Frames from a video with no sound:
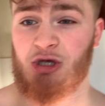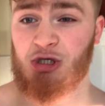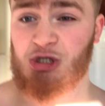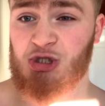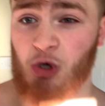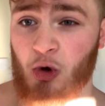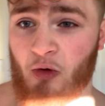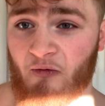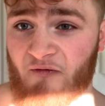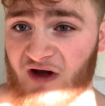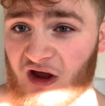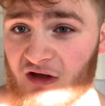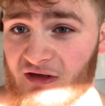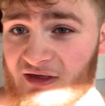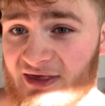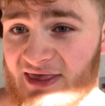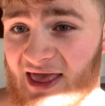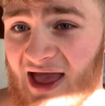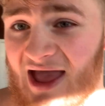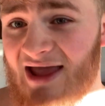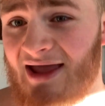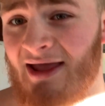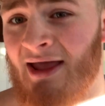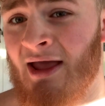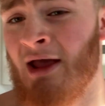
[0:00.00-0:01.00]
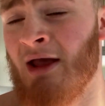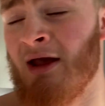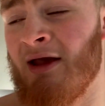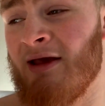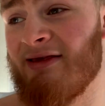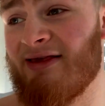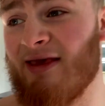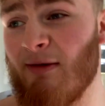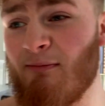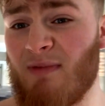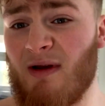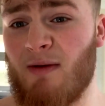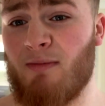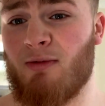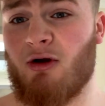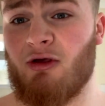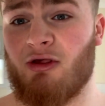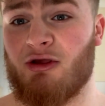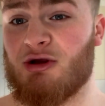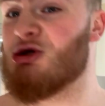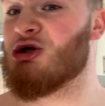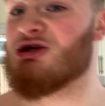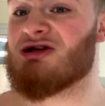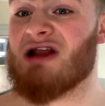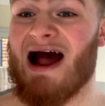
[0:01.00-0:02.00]
a short video today, simply because
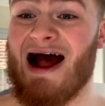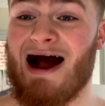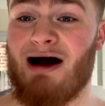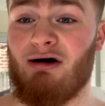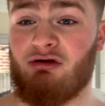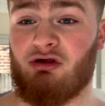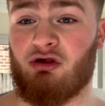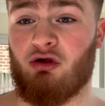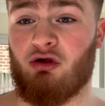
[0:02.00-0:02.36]
it's just a house